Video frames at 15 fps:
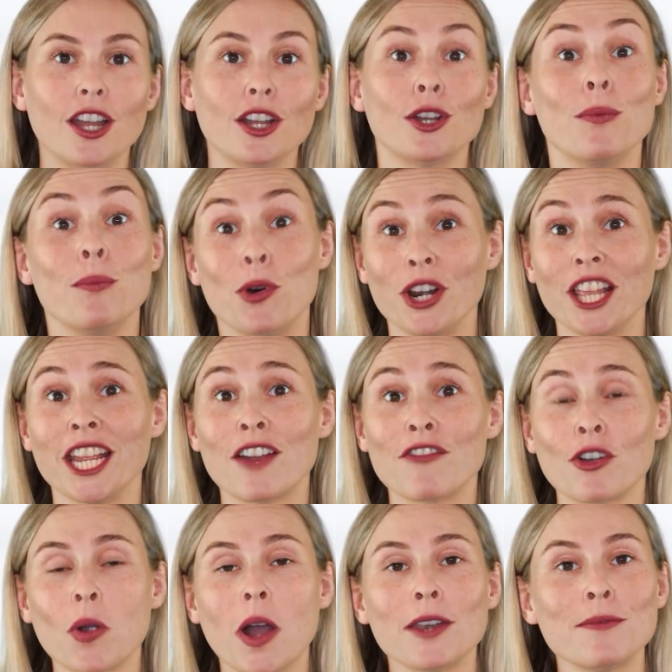Good morning,
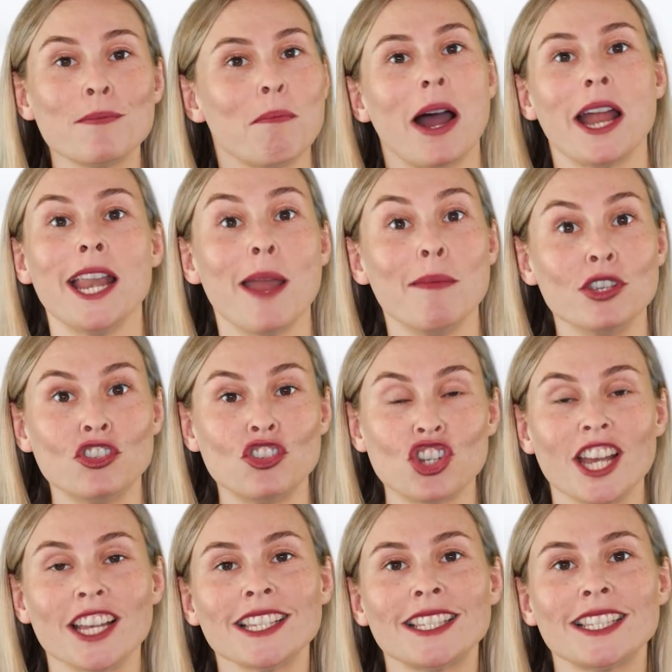everyone. My name is
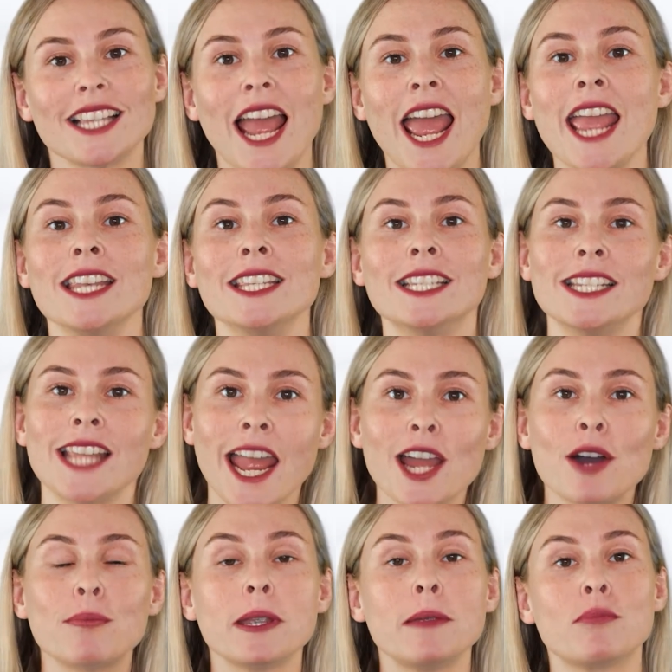Jess, and today
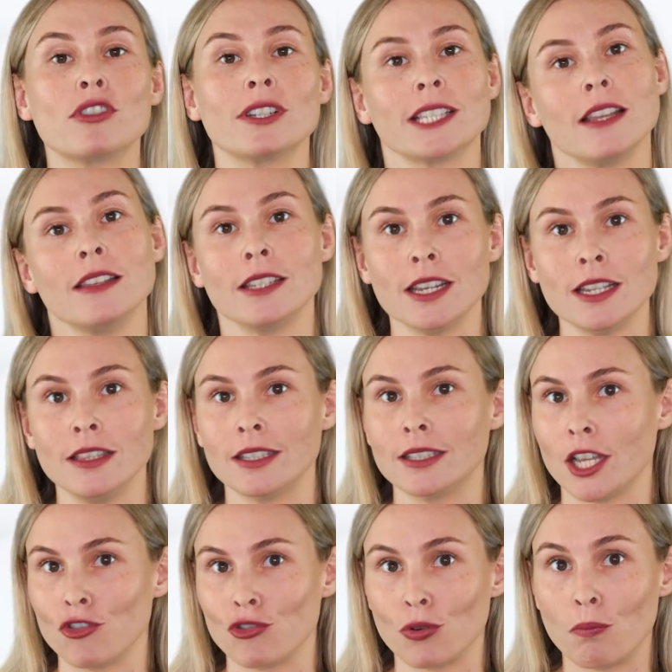I'll be presenting the
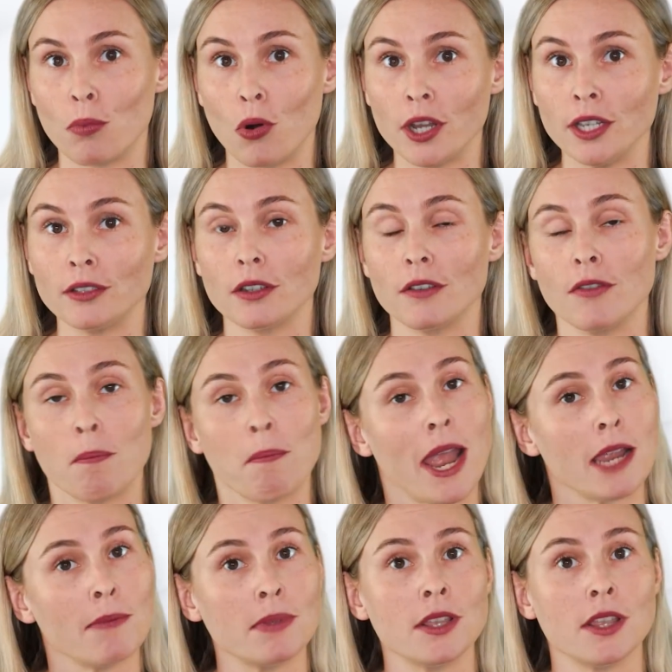central points of a
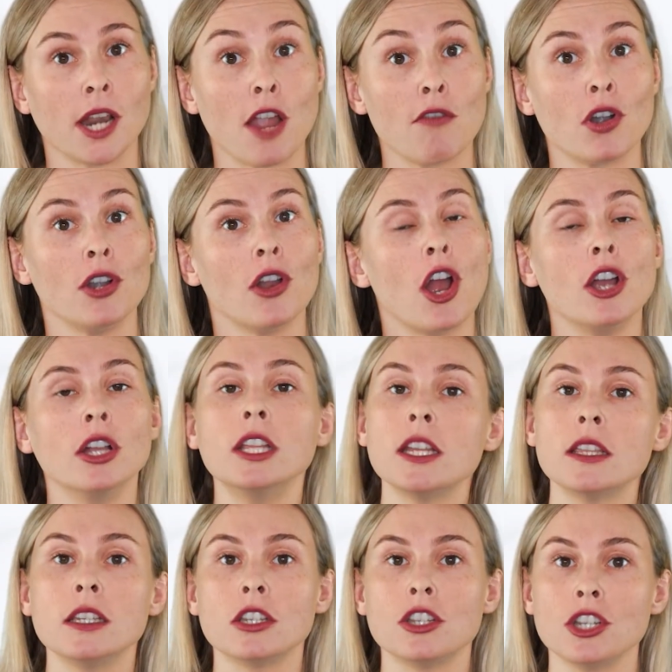paper that I wrote earlier
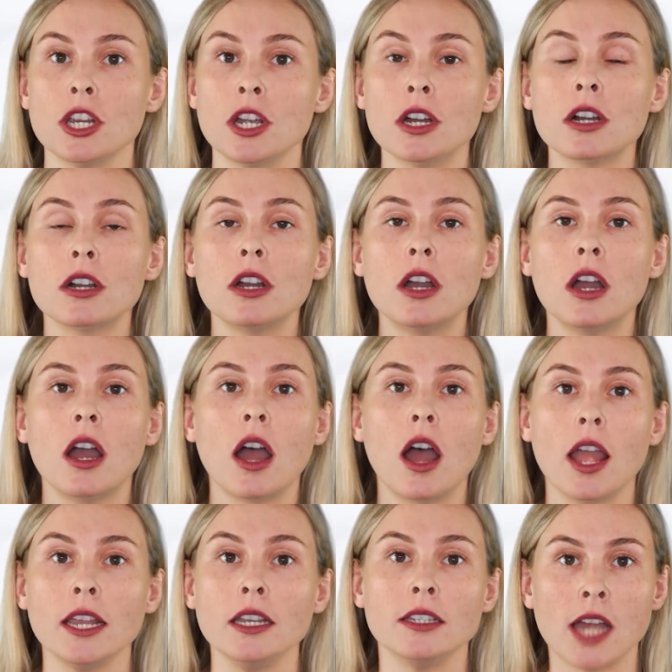this year
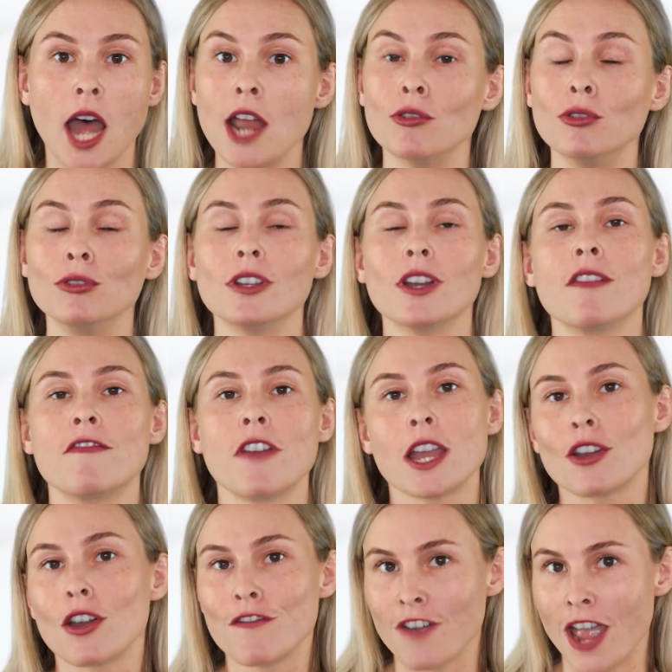entitled "A Fair
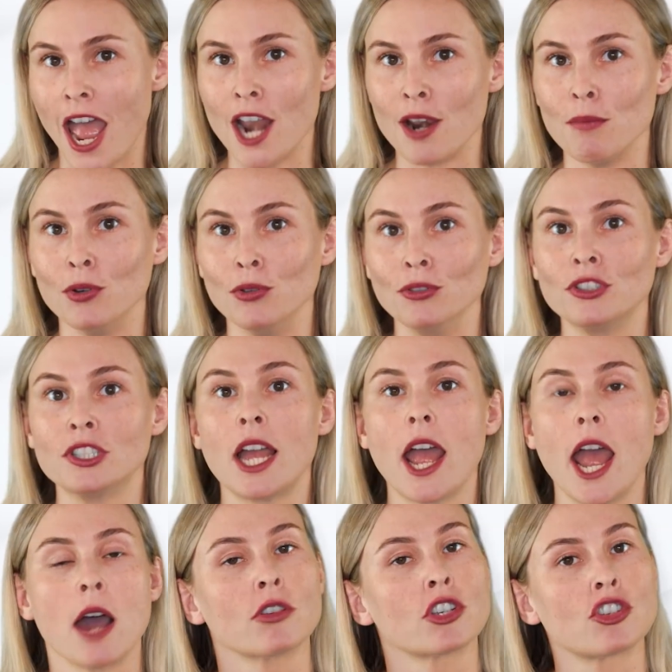Go for Animals:
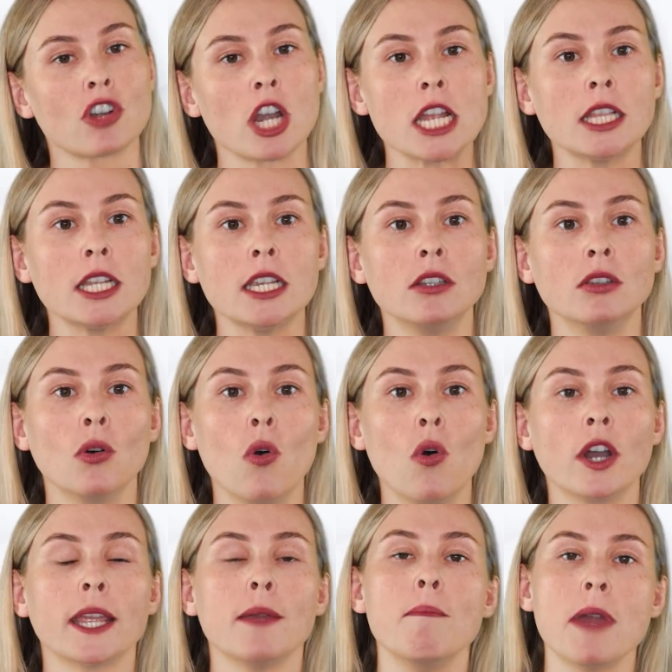How Australian
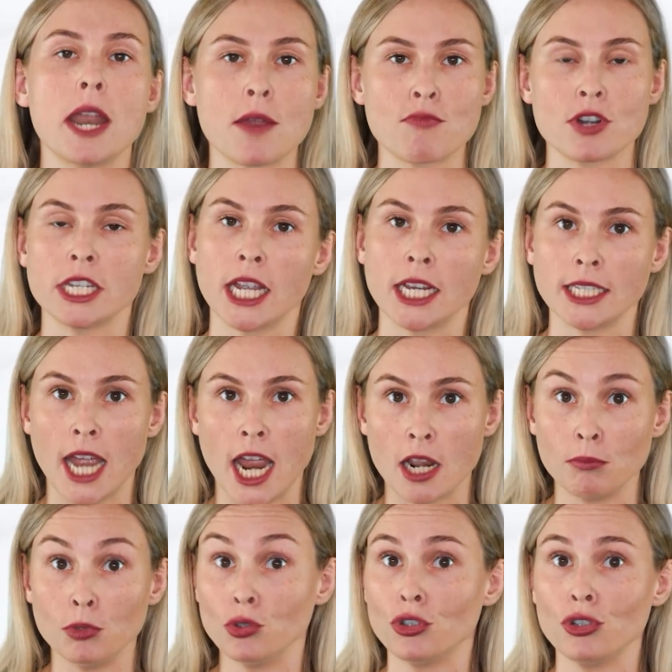Law Can Better Protect
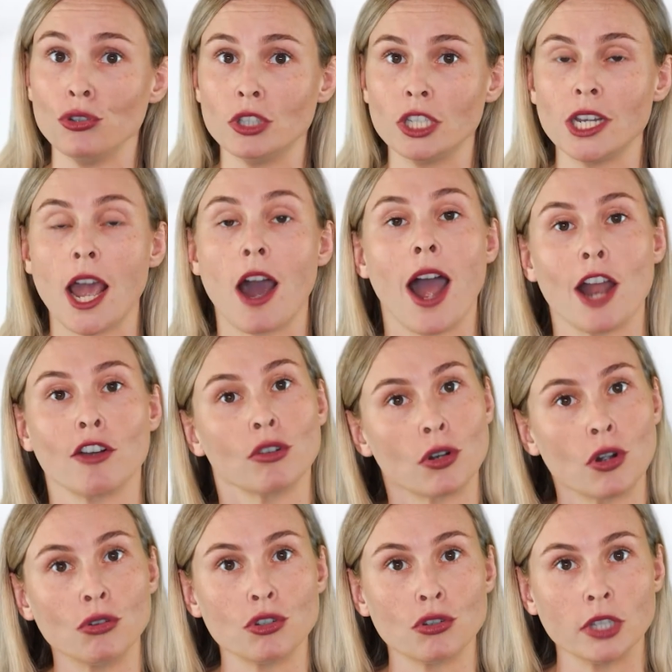Animals Used in Our
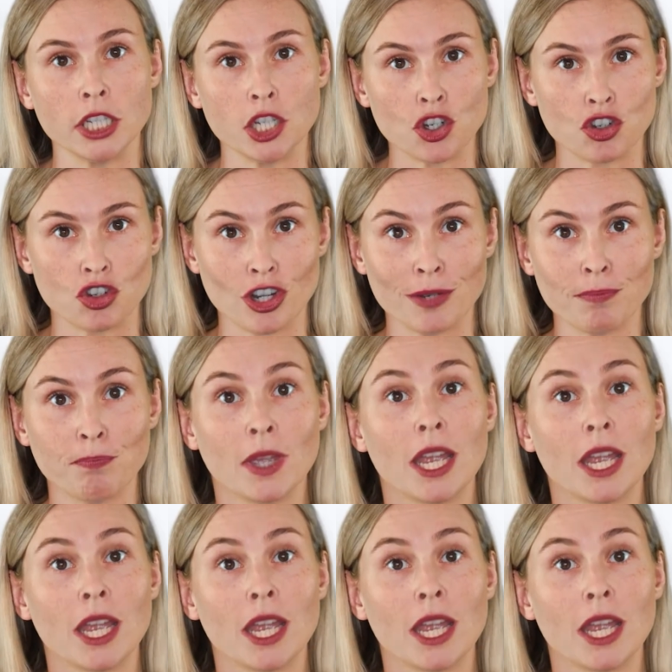Agricultural Industry."